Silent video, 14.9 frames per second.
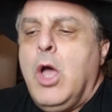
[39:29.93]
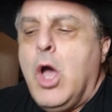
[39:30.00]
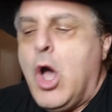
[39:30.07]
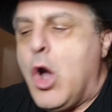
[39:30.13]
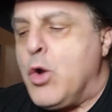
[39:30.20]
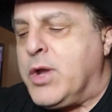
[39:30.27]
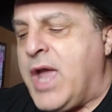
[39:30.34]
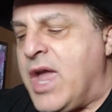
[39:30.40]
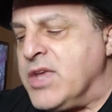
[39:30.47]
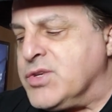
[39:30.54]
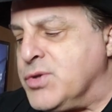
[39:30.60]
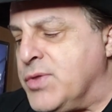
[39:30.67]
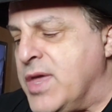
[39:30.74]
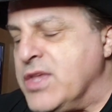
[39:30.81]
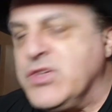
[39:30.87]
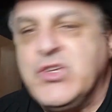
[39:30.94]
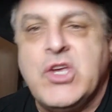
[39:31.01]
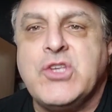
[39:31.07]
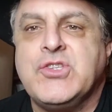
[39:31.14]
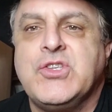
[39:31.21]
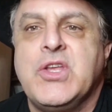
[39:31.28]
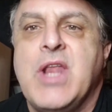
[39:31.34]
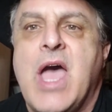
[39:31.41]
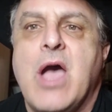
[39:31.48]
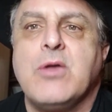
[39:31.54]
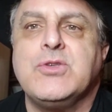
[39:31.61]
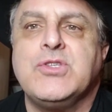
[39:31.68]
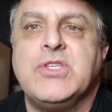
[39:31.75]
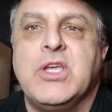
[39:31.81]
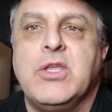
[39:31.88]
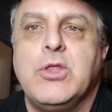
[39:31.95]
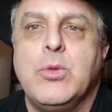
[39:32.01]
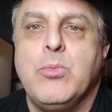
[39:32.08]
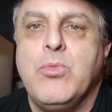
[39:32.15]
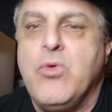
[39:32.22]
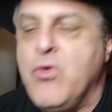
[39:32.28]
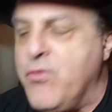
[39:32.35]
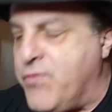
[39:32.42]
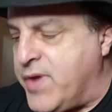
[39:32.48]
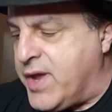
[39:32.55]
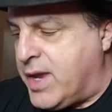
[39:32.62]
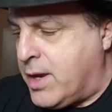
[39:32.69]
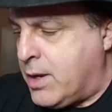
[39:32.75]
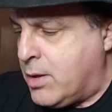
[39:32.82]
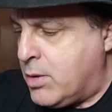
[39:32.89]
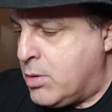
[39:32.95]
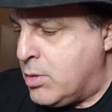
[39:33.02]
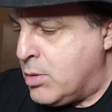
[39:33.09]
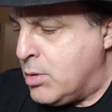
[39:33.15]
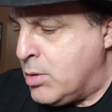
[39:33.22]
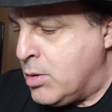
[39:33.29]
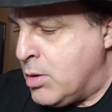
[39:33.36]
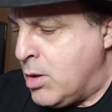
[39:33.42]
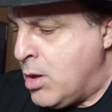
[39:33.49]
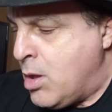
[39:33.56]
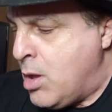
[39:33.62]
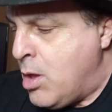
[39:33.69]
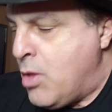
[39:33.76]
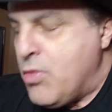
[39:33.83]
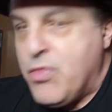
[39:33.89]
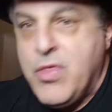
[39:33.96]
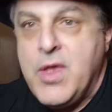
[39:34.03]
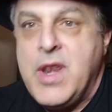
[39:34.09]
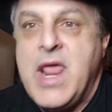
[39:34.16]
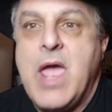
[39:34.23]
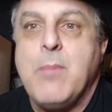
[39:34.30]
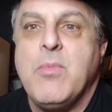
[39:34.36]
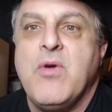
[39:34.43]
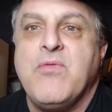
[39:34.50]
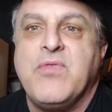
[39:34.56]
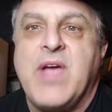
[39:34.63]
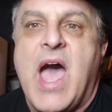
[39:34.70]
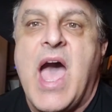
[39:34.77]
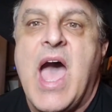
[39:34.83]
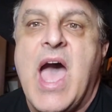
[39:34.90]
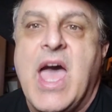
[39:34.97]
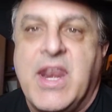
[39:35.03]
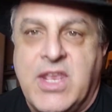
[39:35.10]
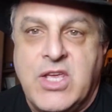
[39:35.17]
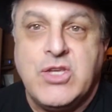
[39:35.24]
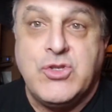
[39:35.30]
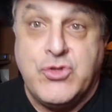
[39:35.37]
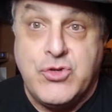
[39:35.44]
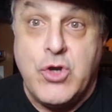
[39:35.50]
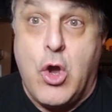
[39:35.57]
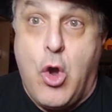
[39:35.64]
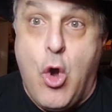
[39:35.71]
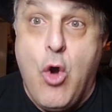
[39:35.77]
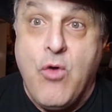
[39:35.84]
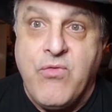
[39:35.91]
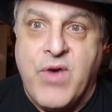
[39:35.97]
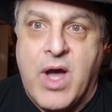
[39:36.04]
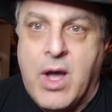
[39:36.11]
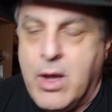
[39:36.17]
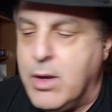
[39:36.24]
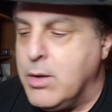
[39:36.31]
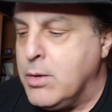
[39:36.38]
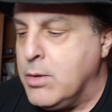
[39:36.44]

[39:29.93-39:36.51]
Okay, so they just announced in the movie, the name of God is Jehovah.